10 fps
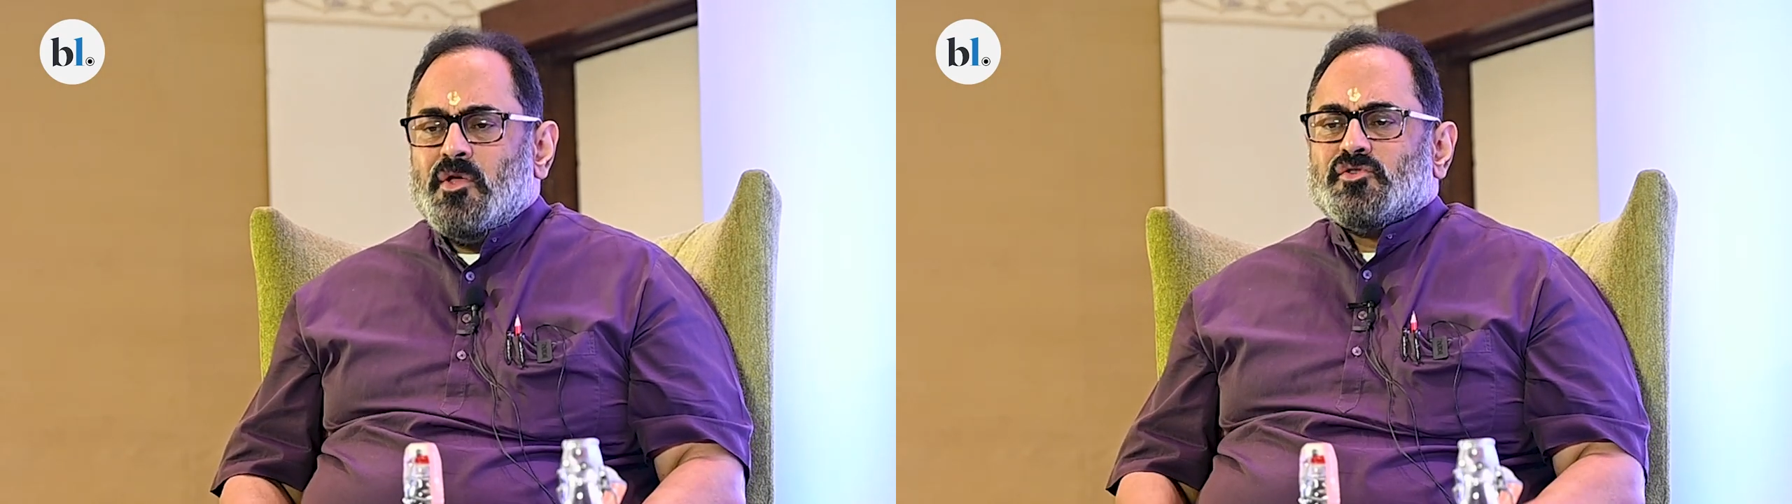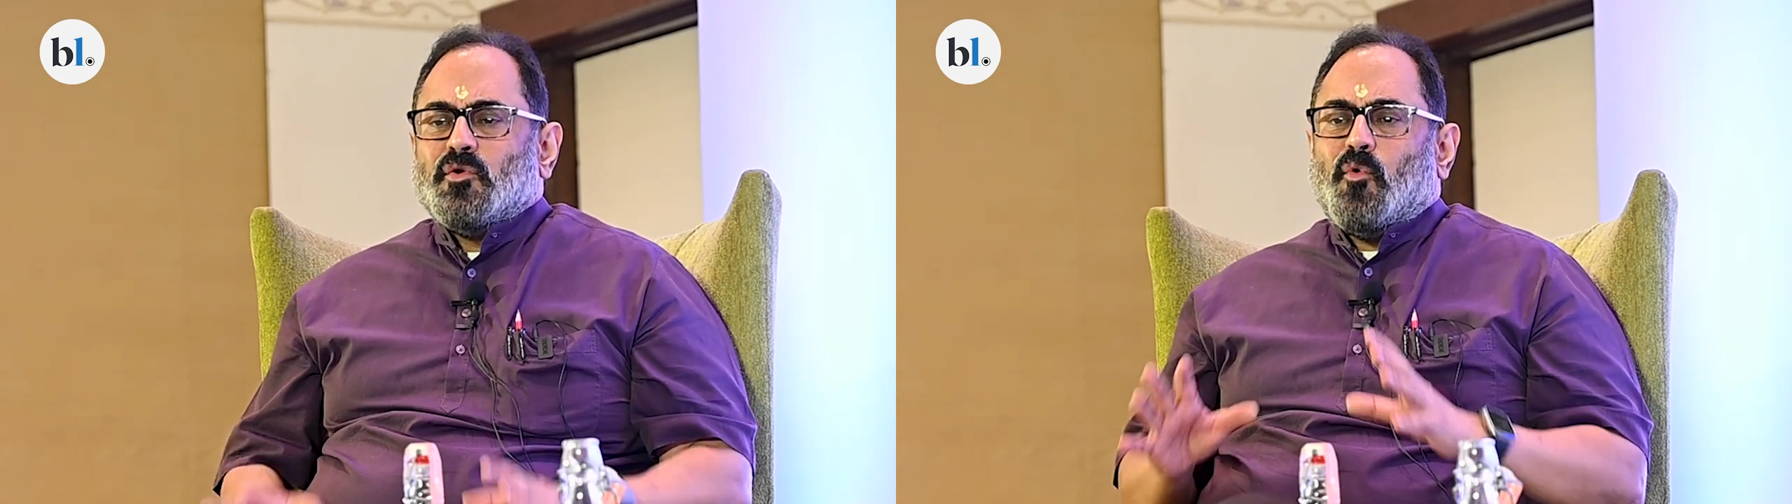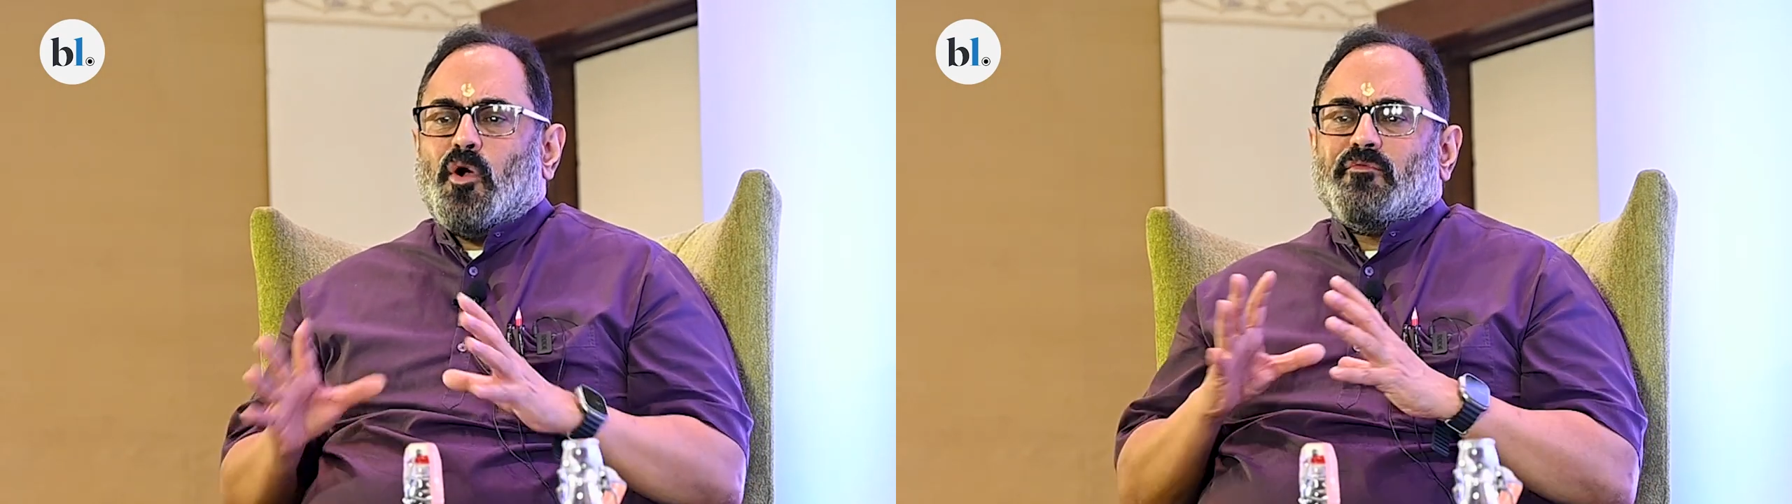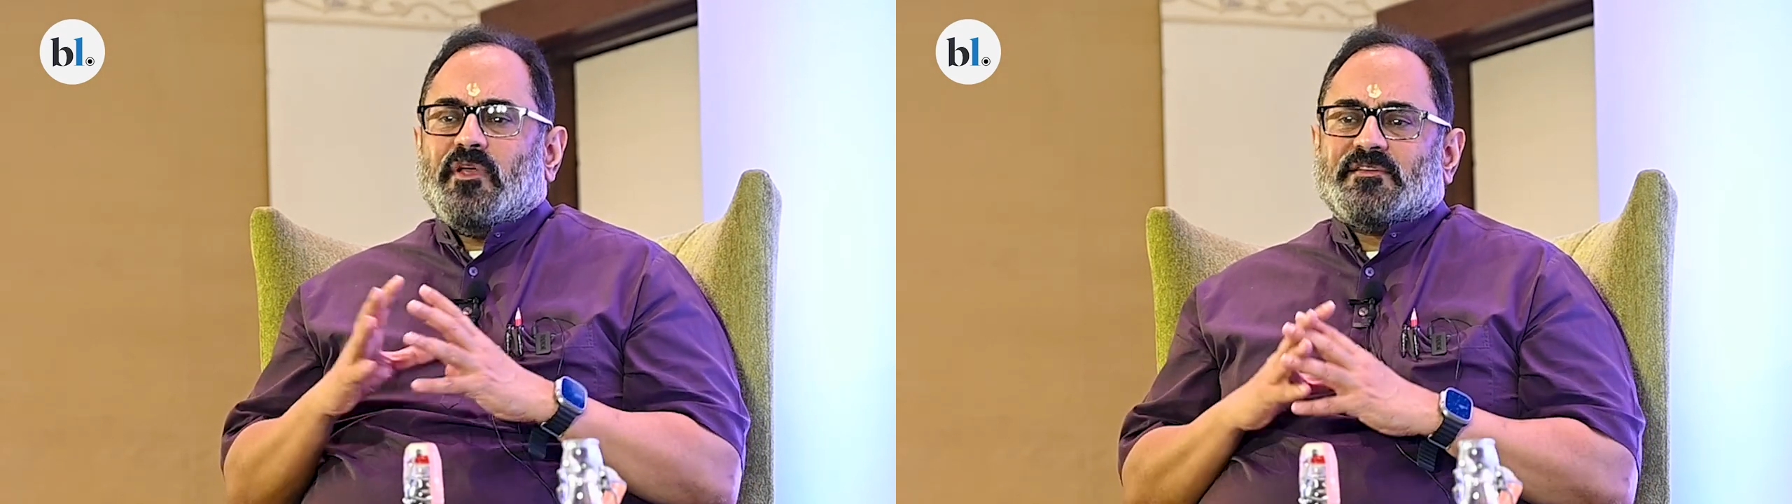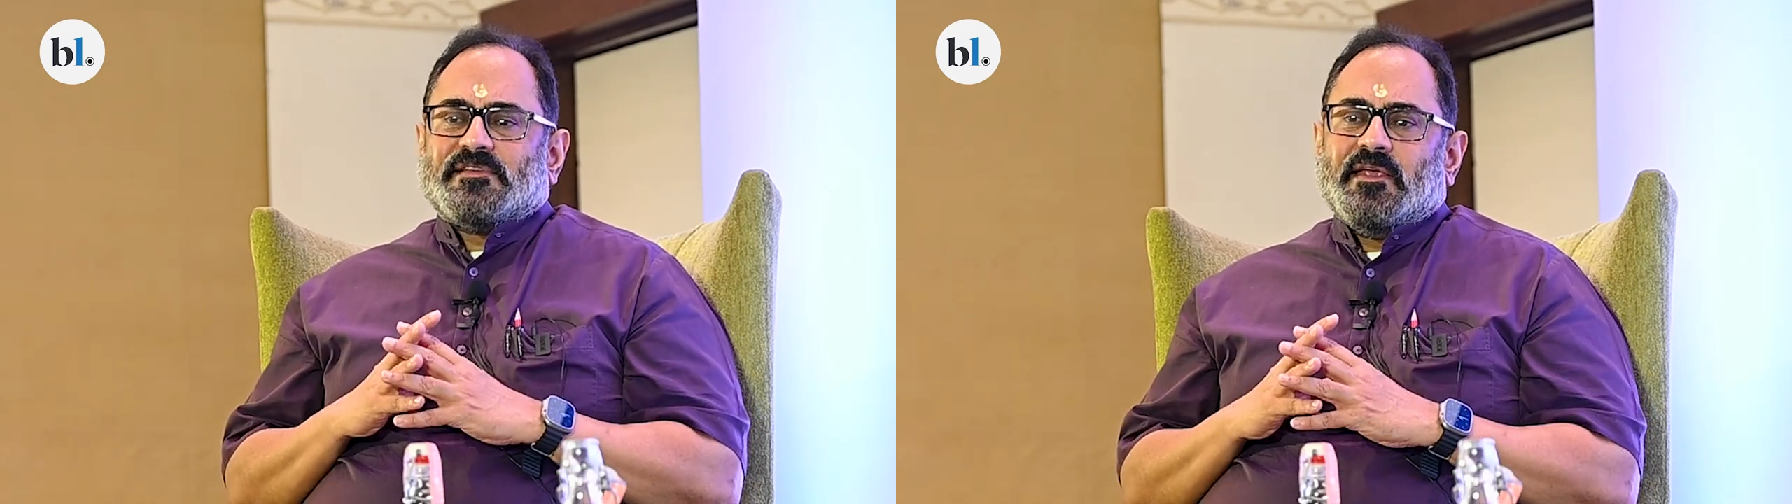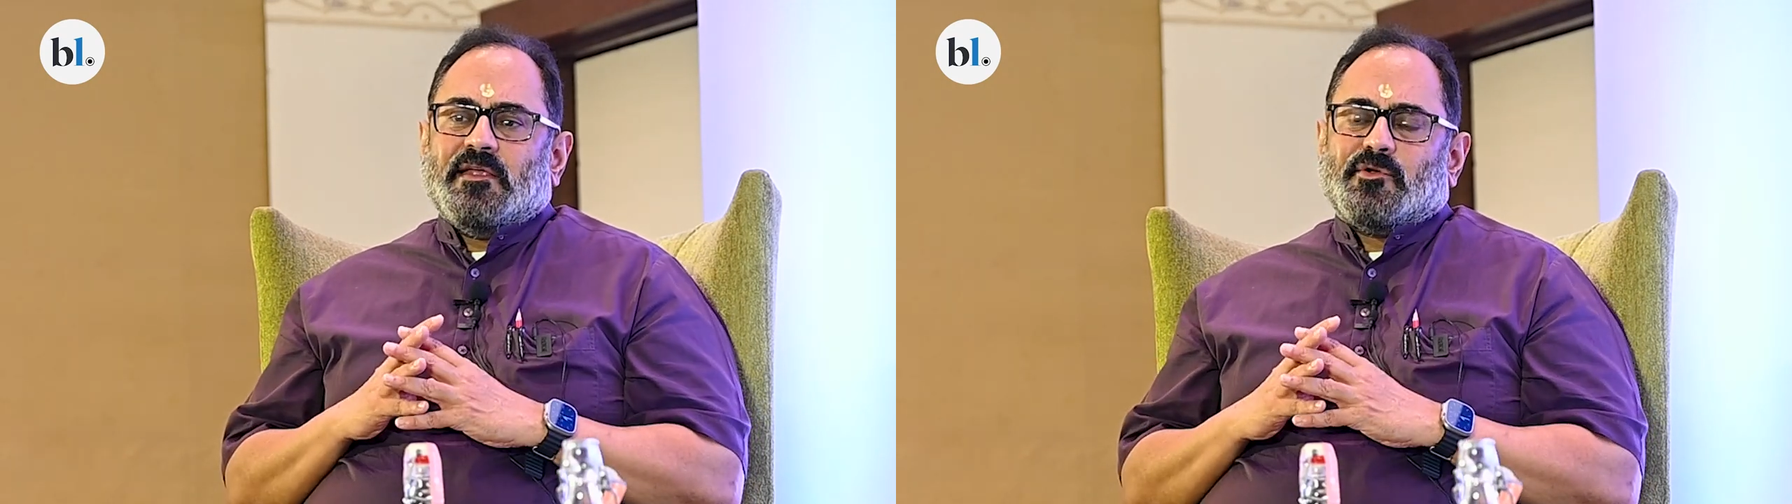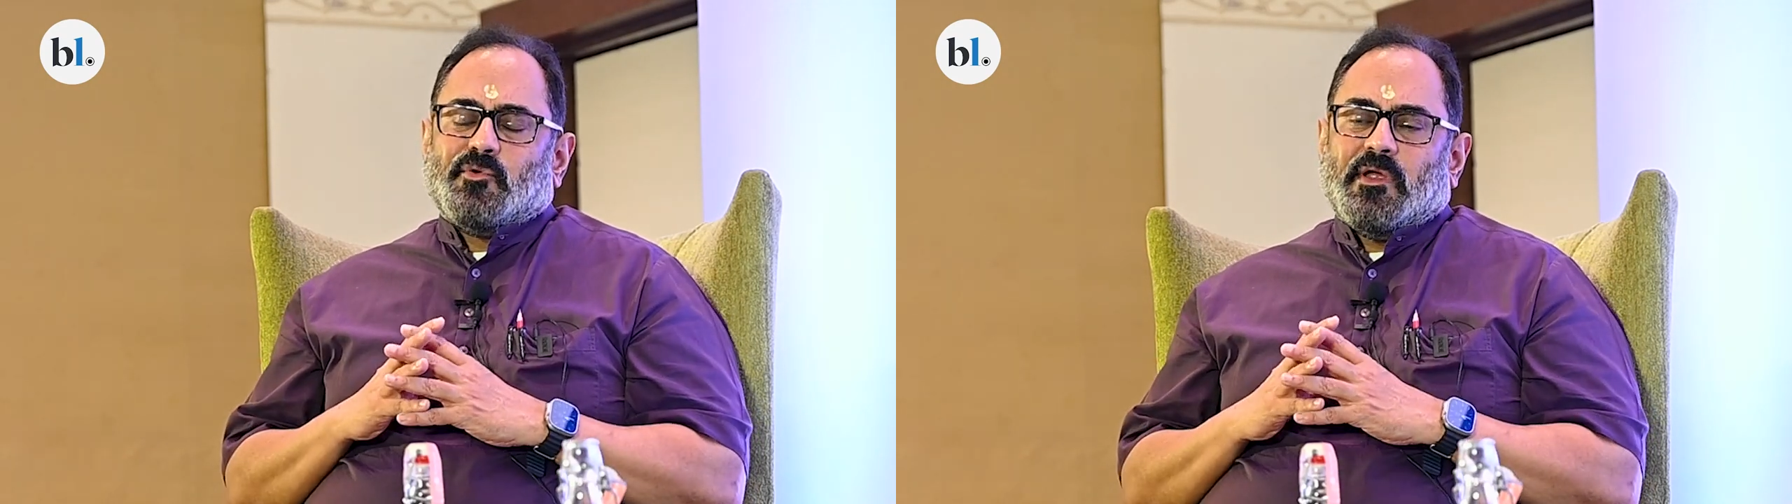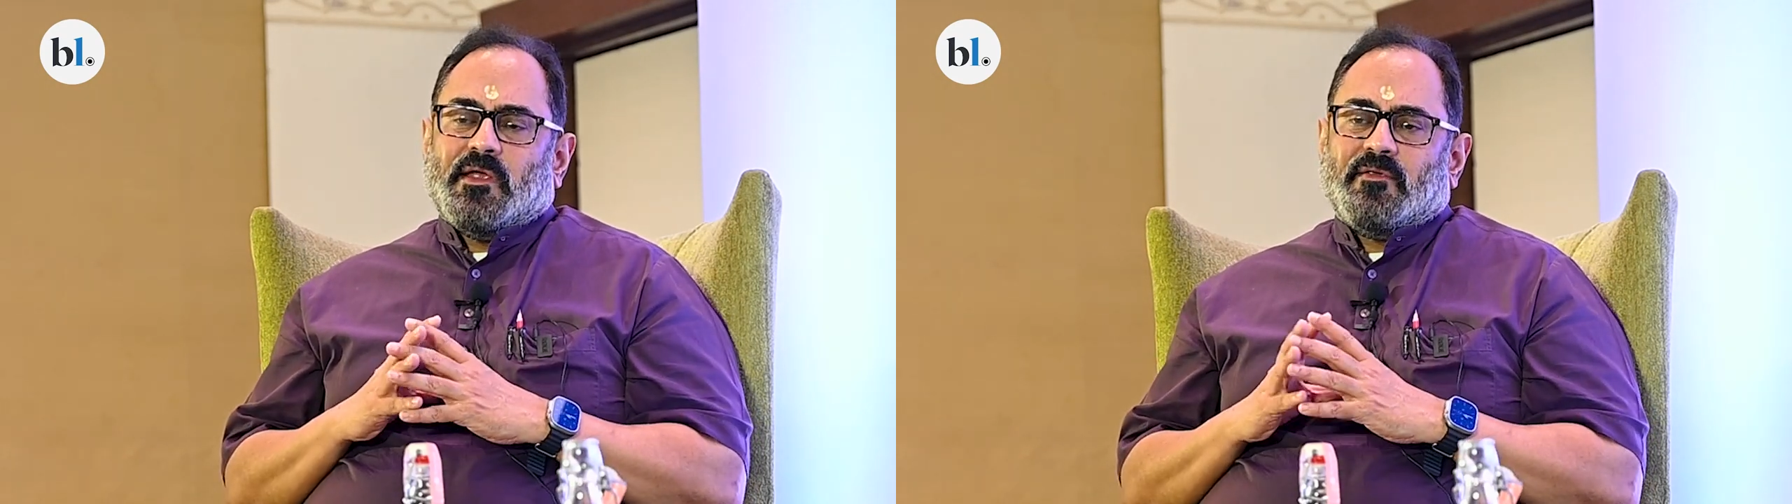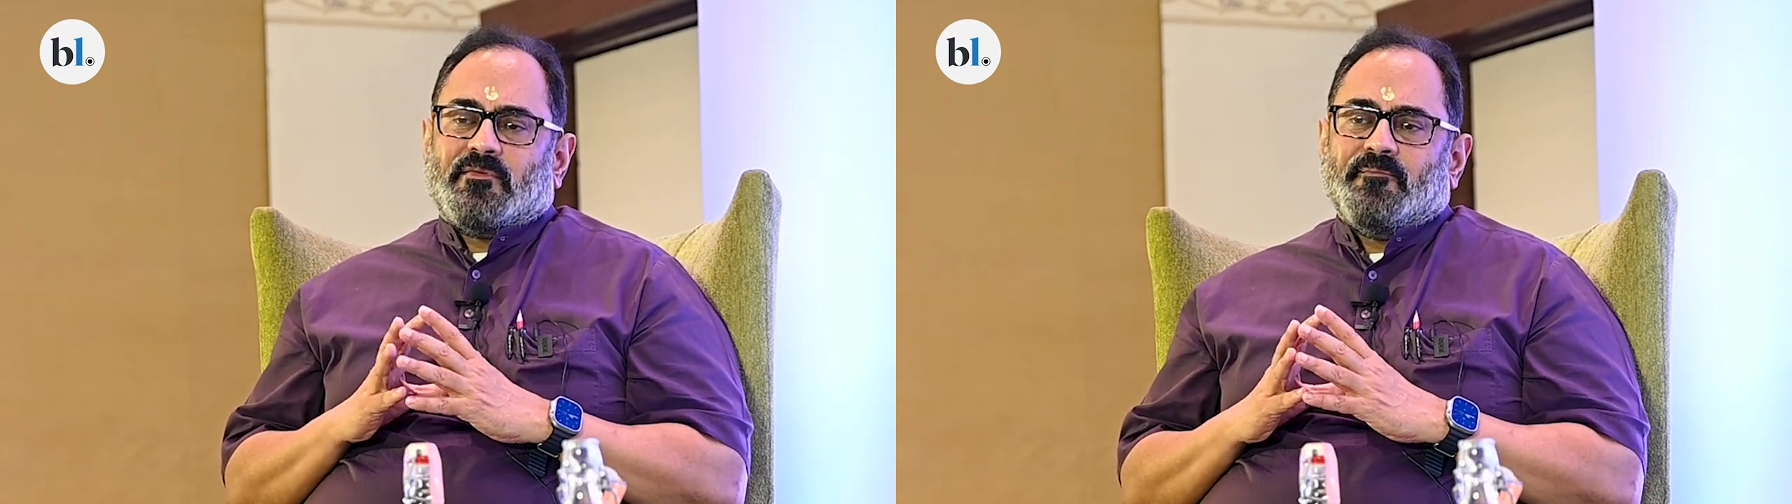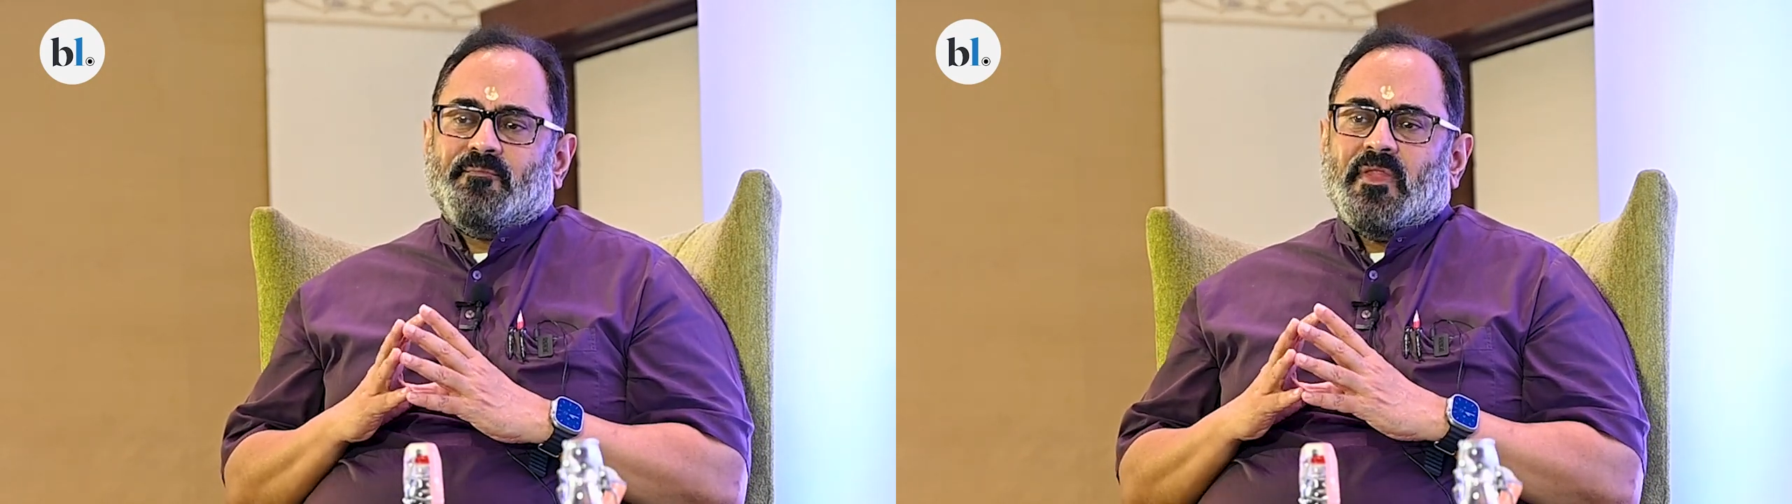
So what we are saying here today is